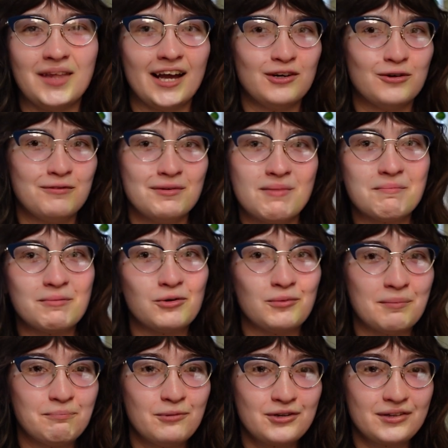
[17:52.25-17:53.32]
I don't remember
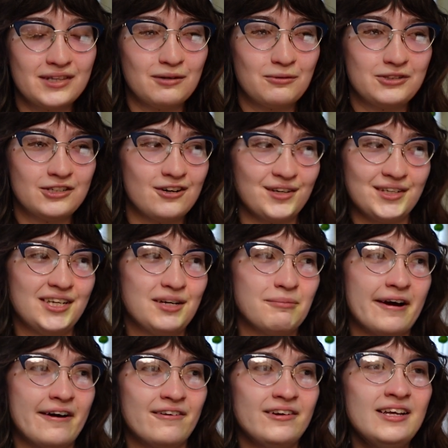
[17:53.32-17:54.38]
what book they were talking
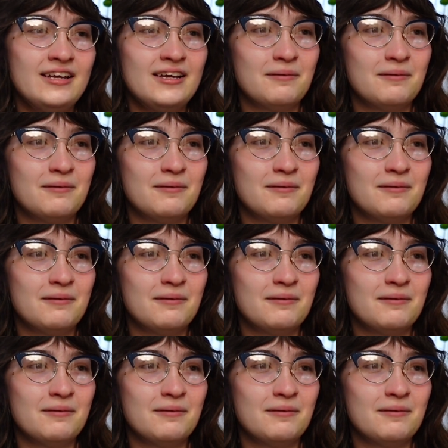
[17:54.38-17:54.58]
about,